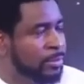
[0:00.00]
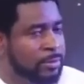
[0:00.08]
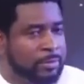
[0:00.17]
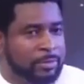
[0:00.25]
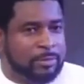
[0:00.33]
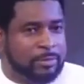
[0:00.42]

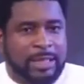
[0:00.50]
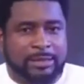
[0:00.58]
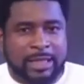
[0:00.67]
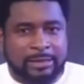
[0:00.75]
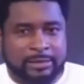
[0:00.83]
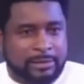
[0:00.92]
Yes,
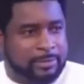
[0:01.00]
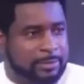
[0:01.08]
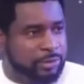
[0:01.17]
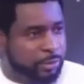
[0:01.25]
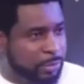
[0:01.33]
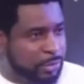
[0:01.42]
as in, do
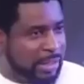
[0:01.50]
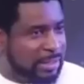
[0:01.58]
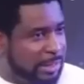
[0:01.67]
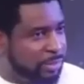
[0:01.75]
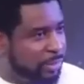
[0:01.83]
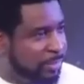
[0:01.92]
you want to hear? There's
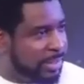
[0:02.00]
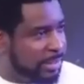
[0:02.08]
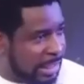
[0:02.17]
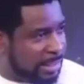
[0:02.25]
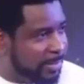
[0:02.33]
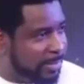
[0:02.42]
no remaining
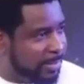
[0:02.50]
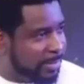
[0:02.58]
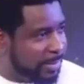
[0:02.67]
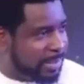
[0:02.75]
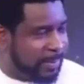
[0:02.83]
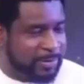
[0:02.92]
part of the
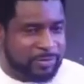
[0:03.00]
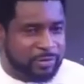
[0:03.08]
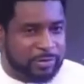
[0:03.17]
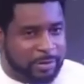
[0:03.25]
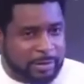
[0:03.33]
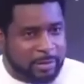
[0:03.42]
story.
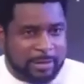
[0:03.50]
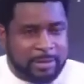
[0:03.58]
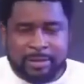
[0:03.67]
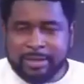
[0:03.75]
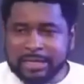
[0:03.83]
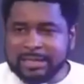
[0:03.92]
That's the
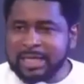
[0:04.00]
last time